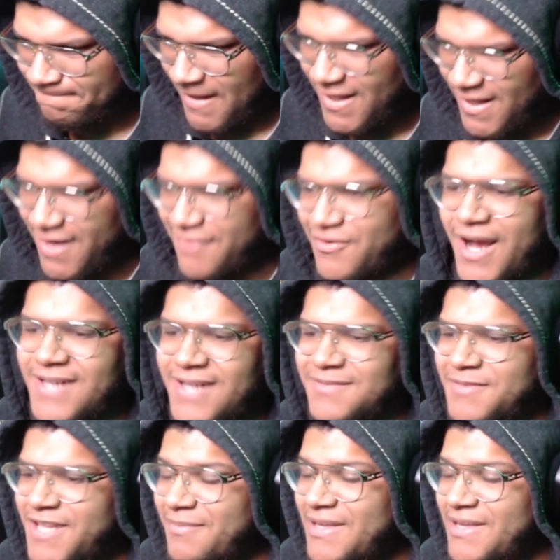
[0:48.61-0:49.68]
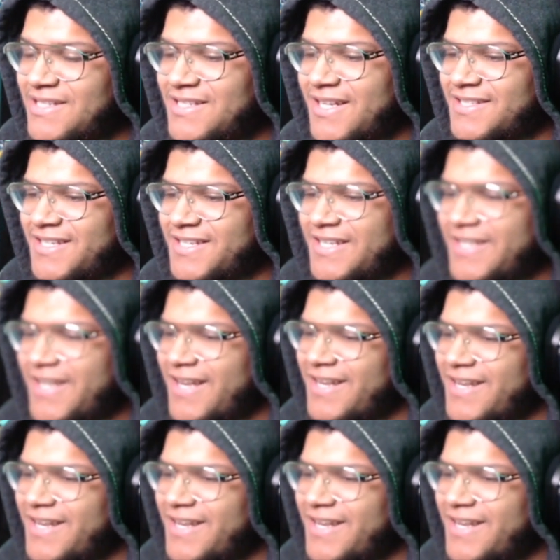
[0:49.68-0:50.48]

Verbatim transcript: A lot of you guys did mention that shit, and it,